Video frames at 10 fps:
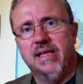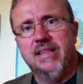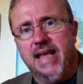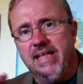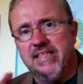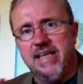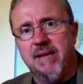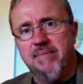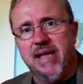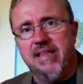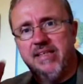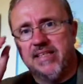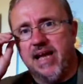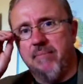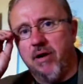That same day, the
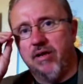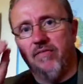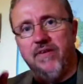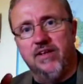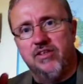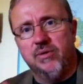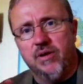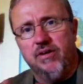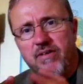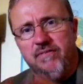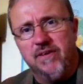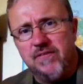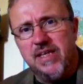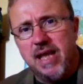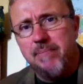stock market fell
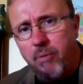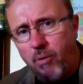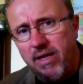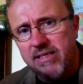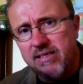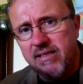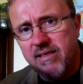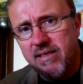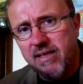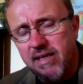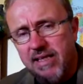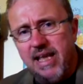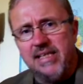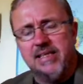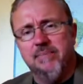258 points. The
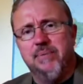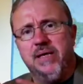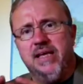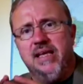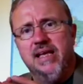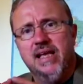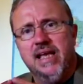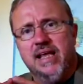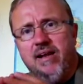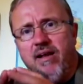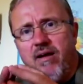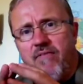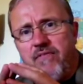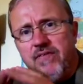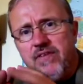S&P hit a
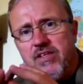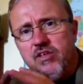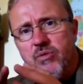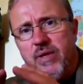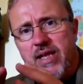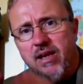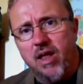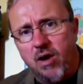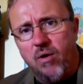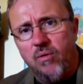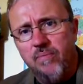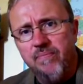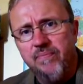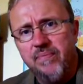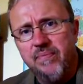52-week low,
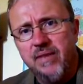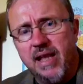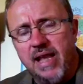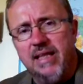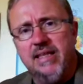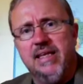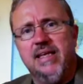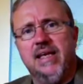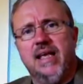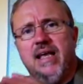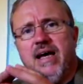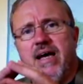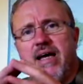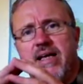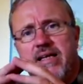and the
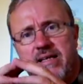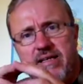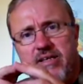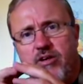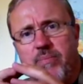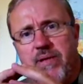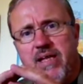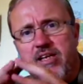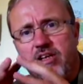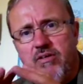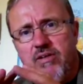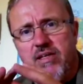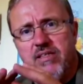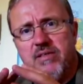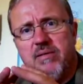uh, European
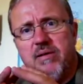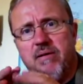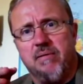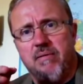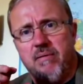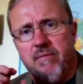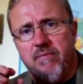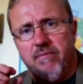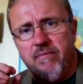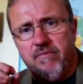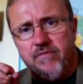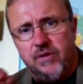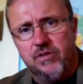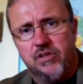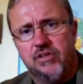Union's
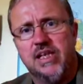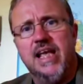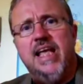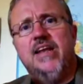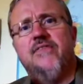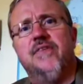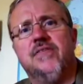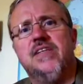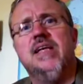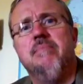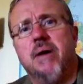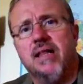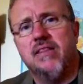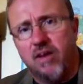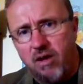futures hit a 15
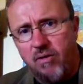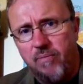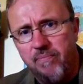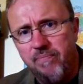month low.